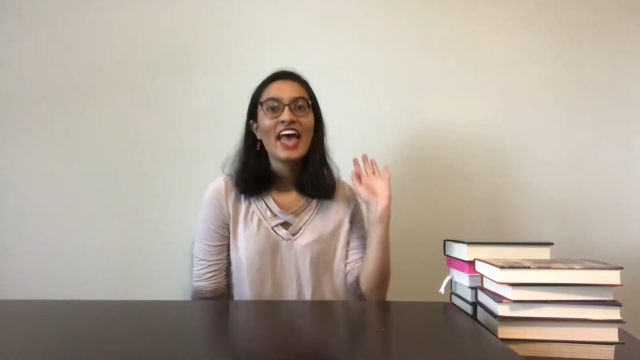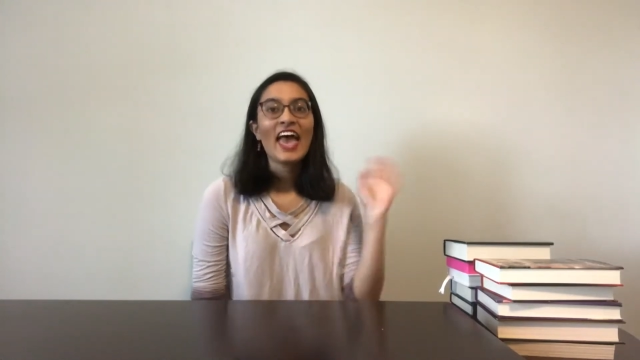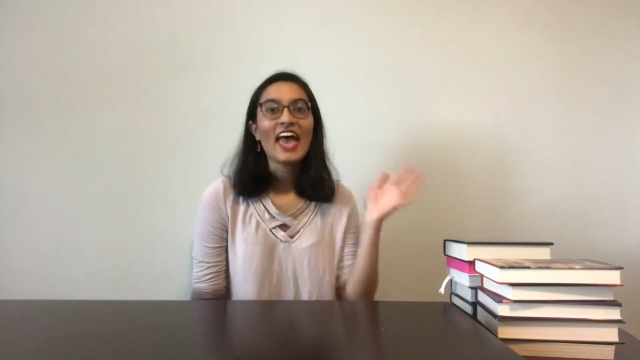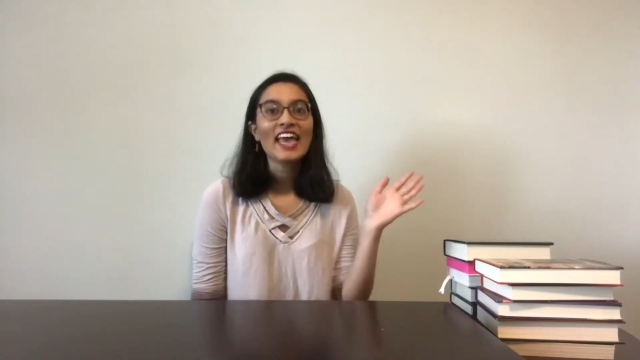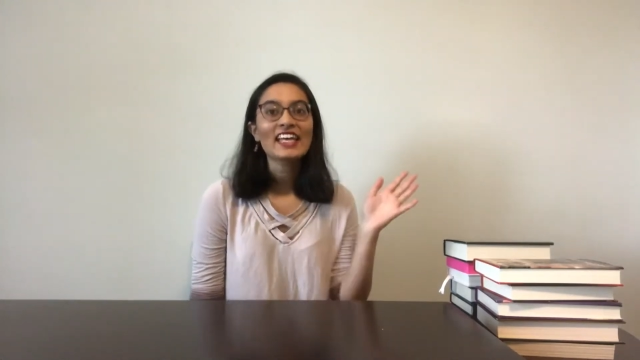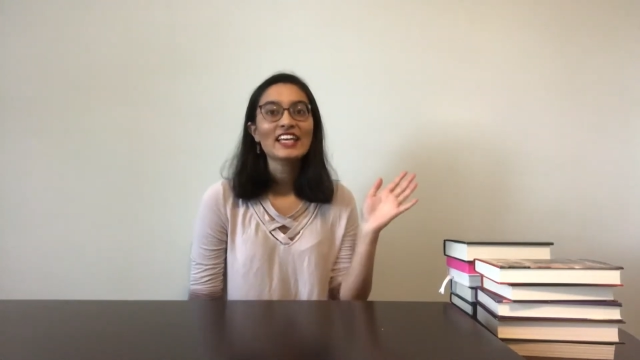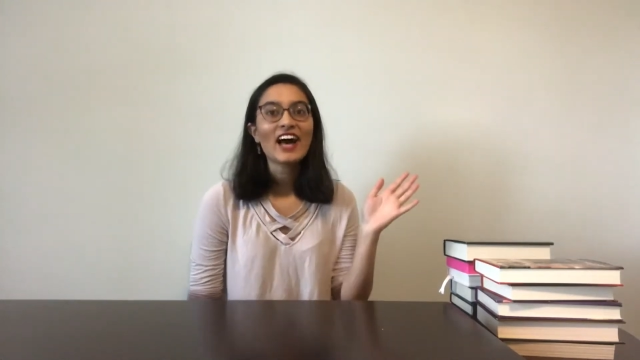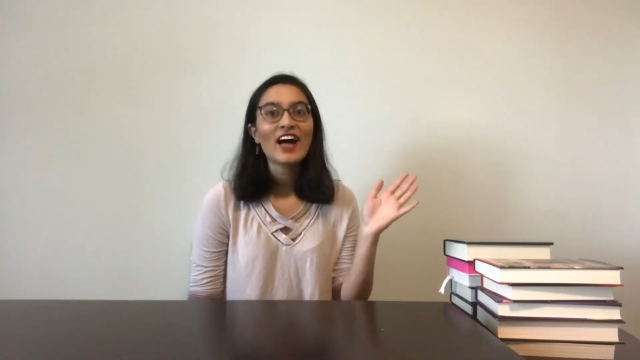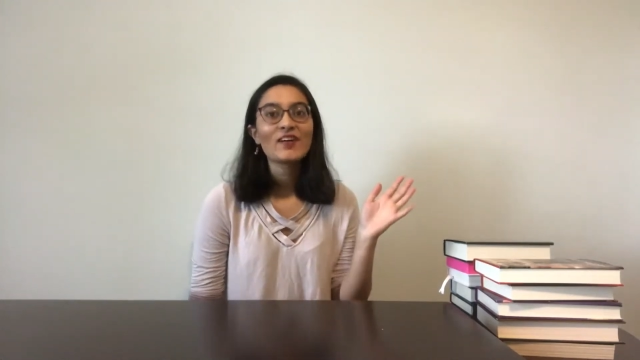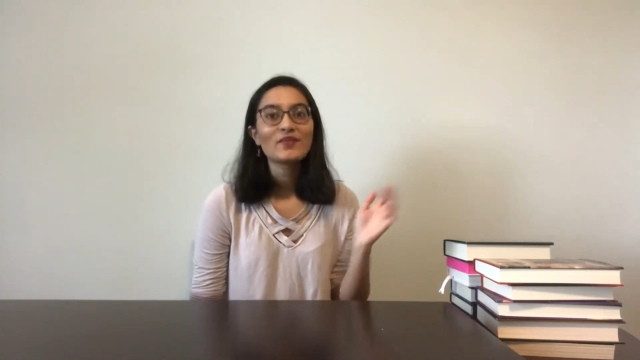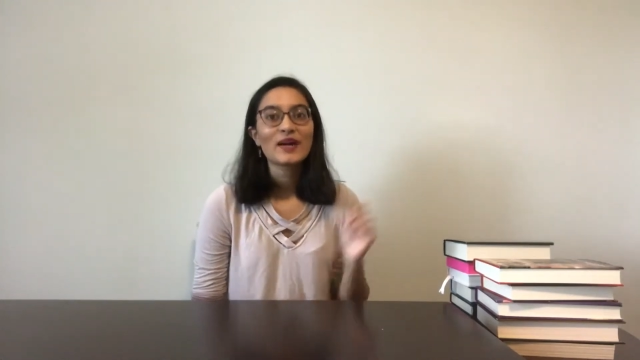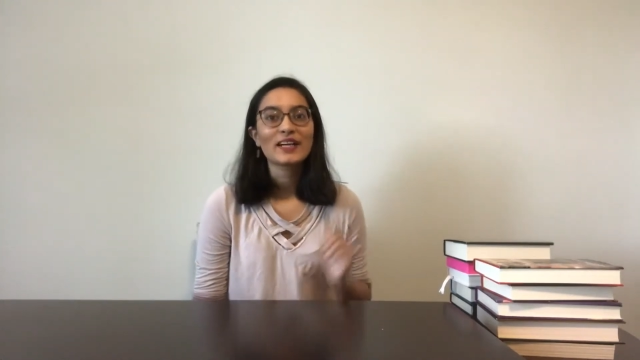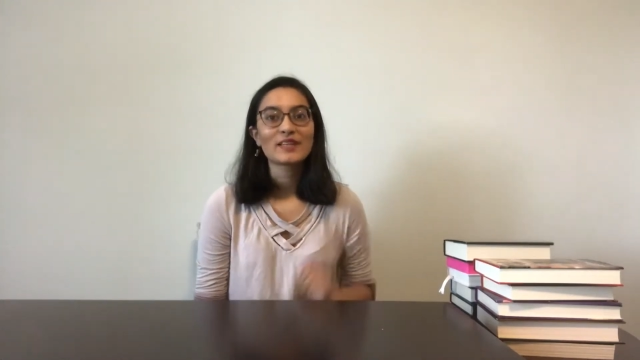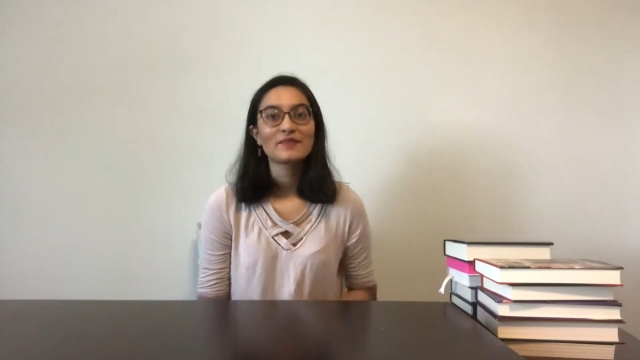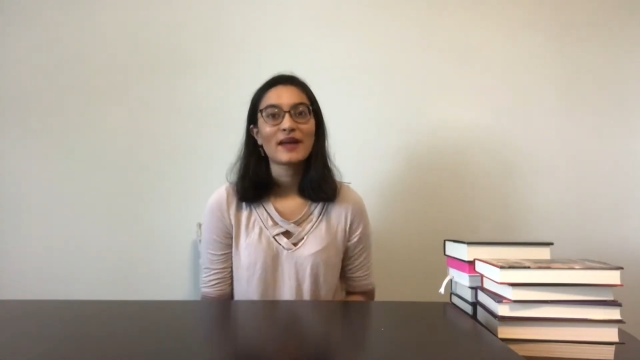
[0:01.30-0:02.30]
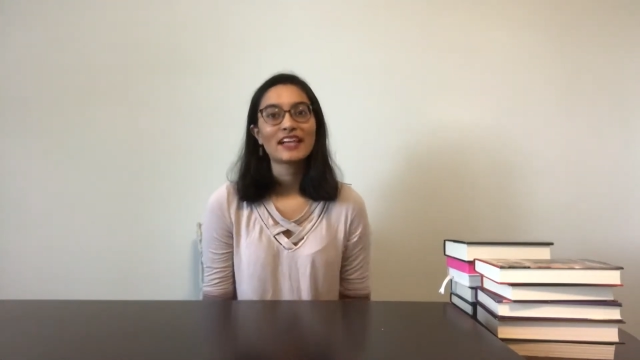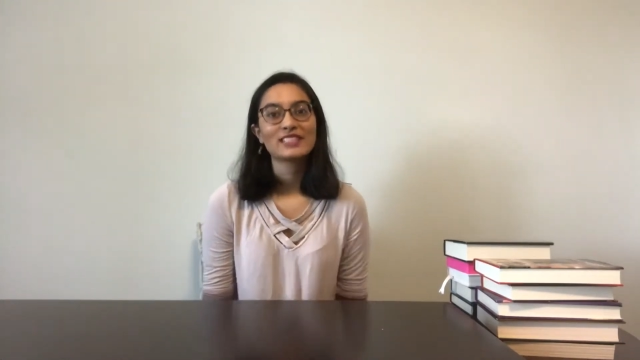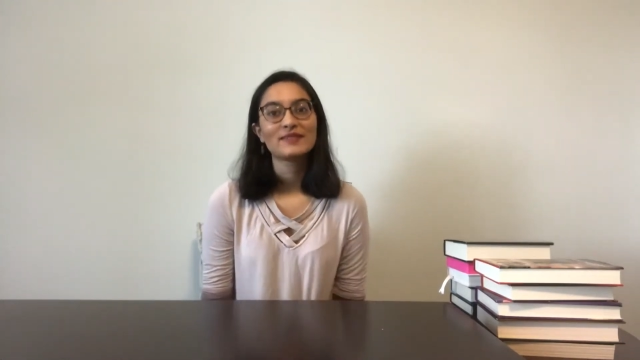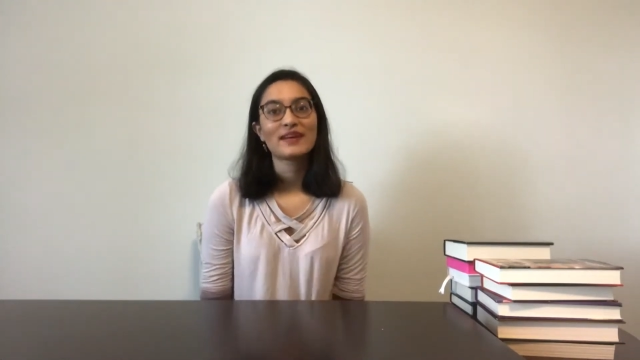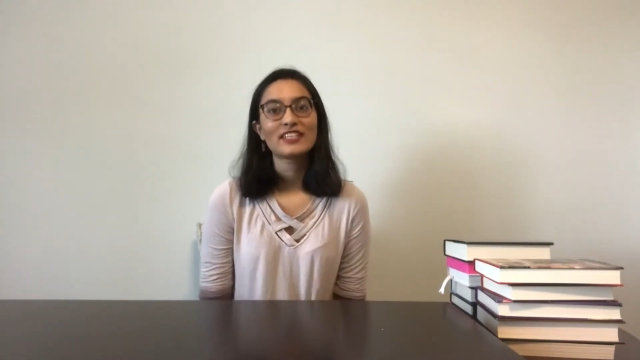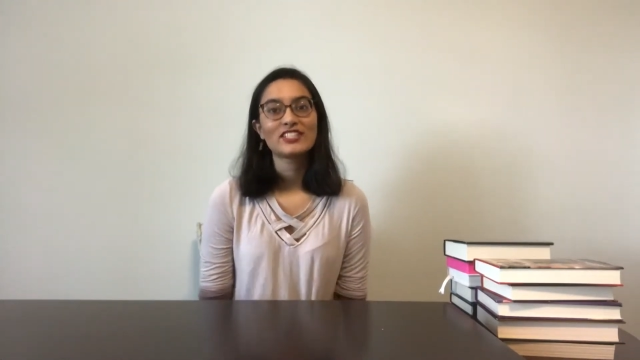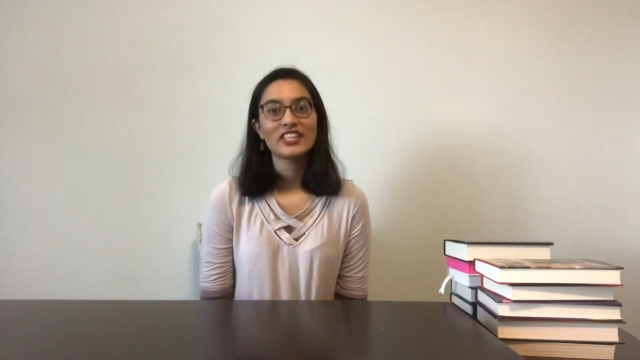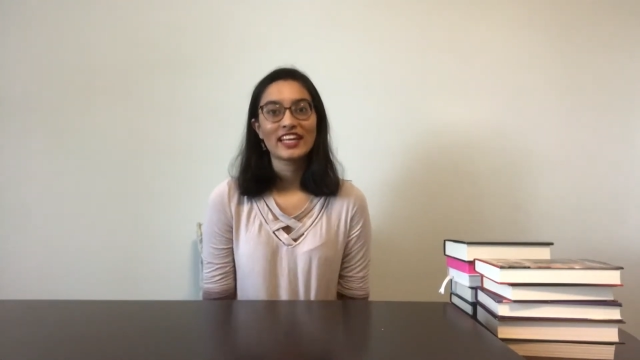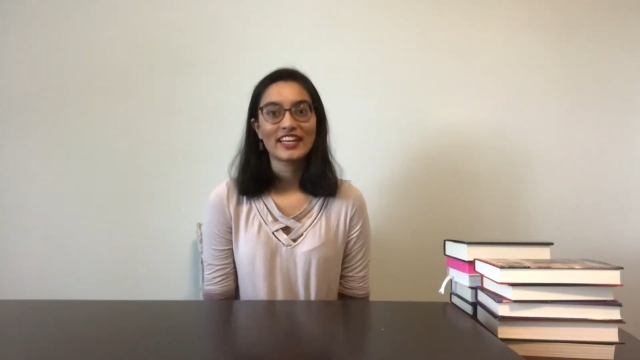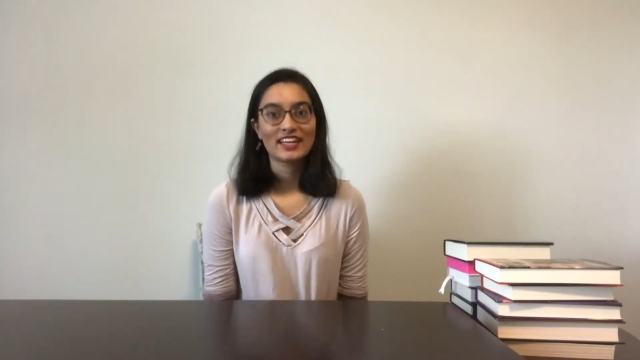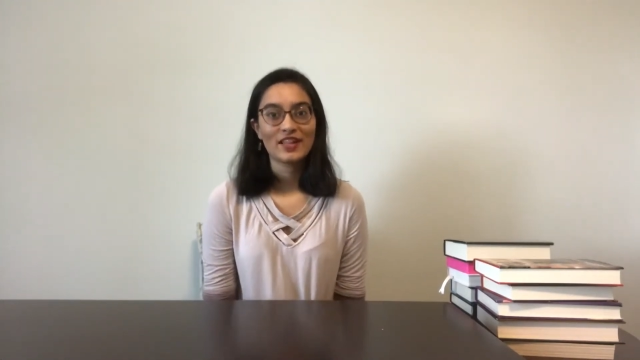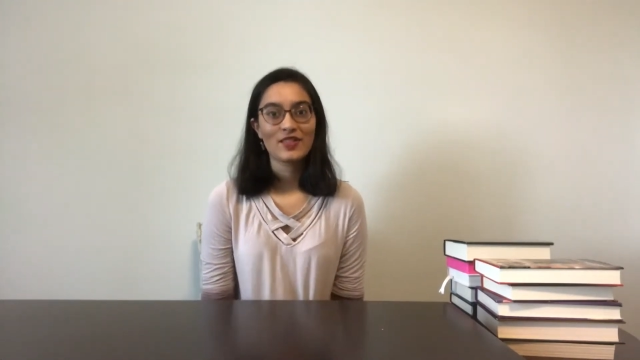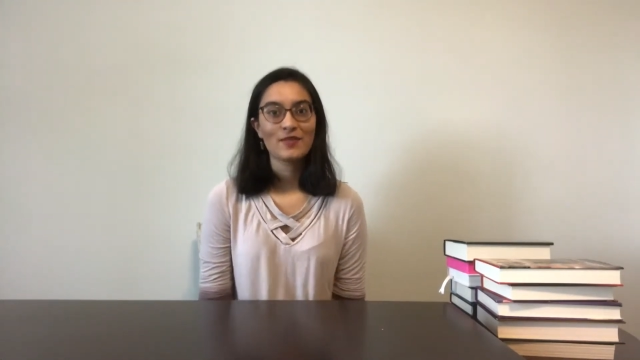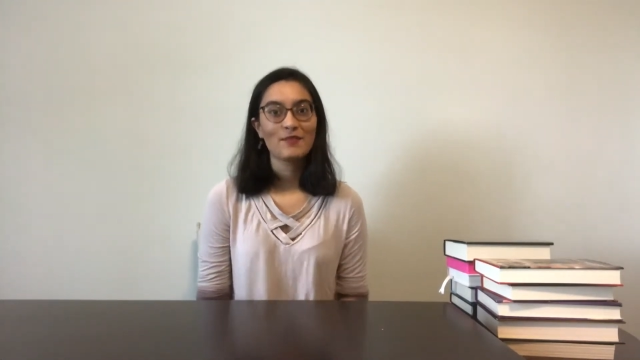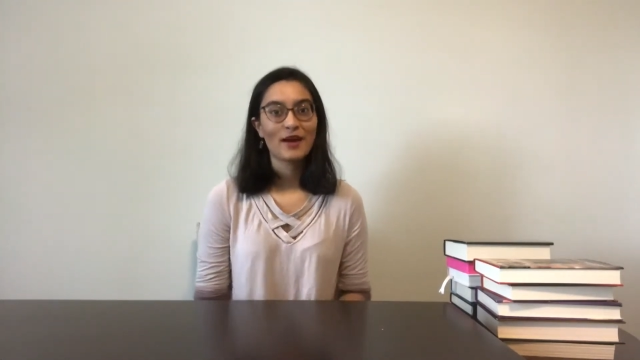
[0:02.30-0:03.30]
Hey y'all, welcome back to my channel,
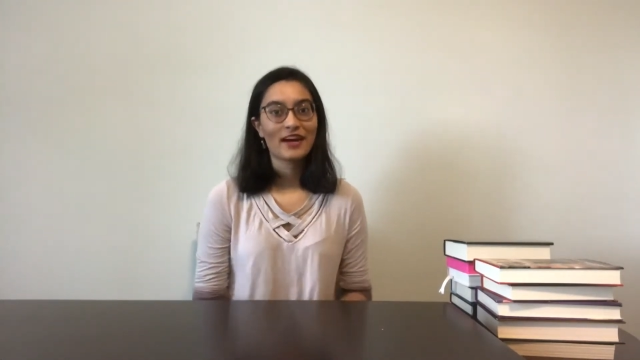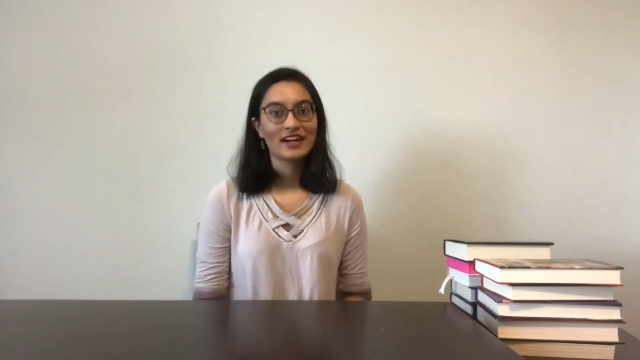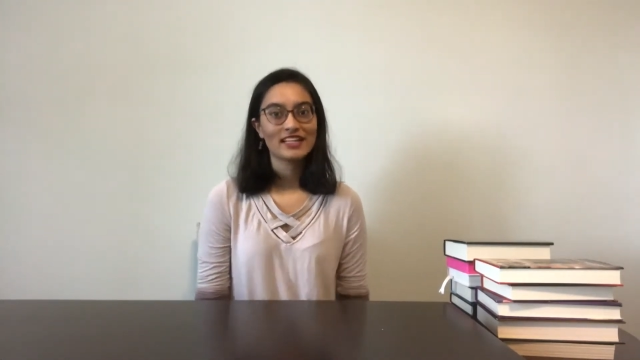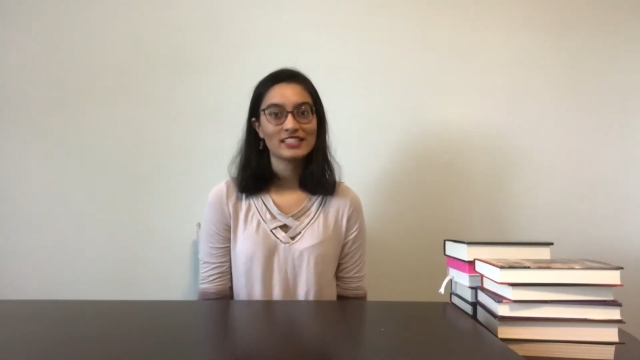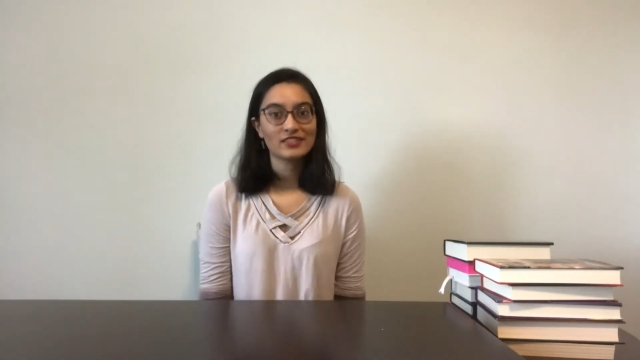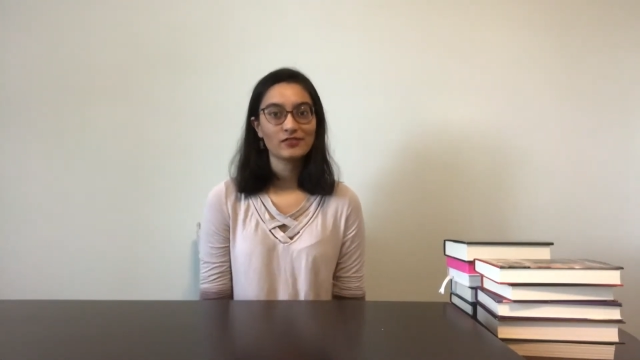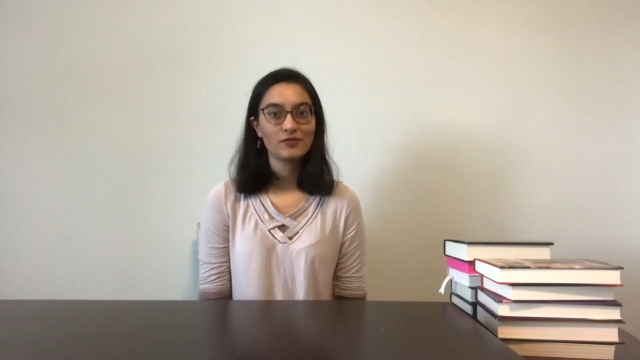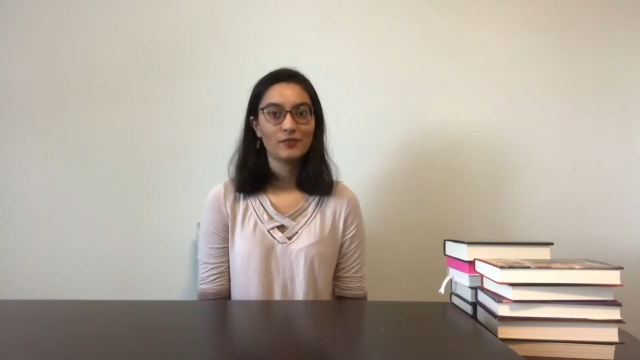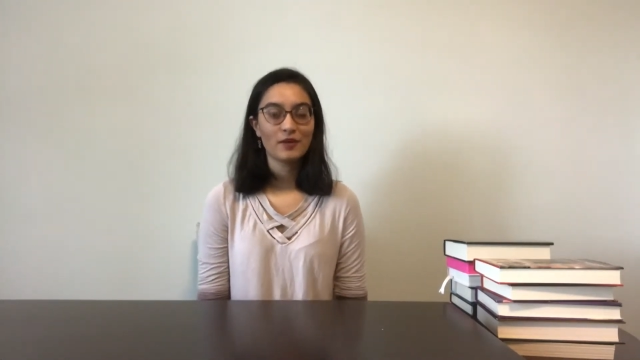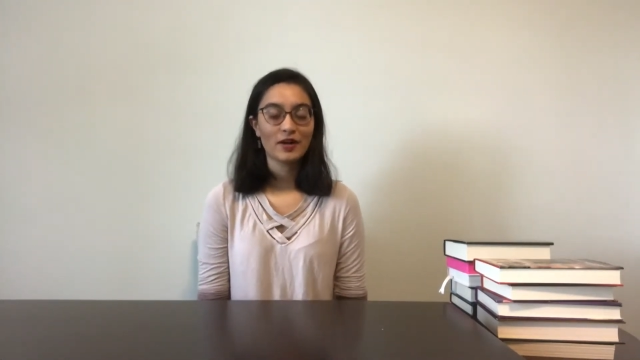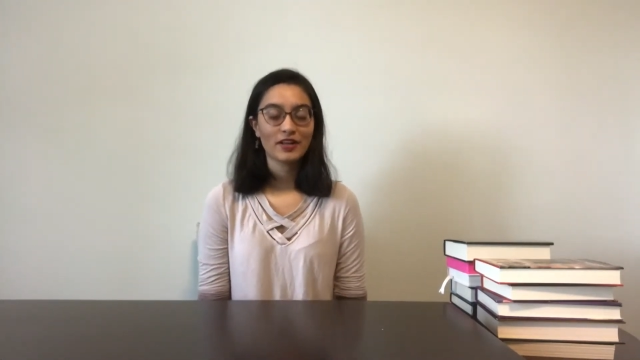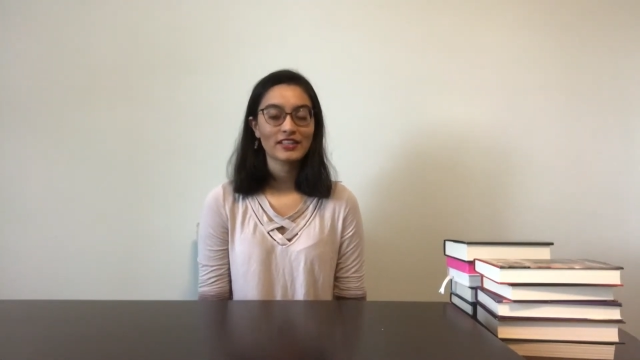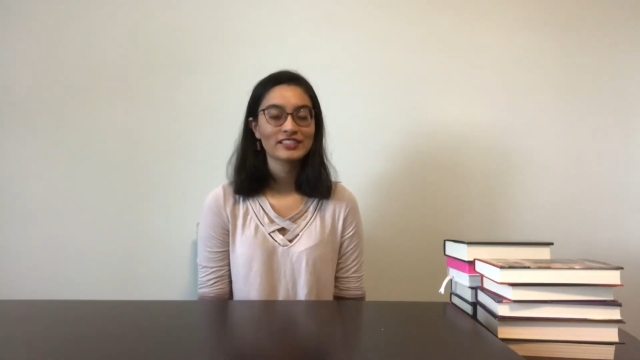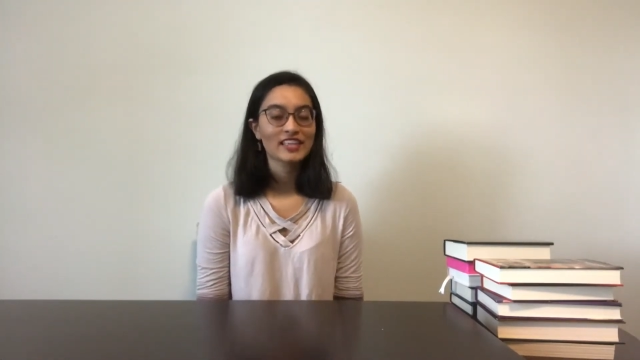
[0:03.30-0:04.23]
The Baroness of Books.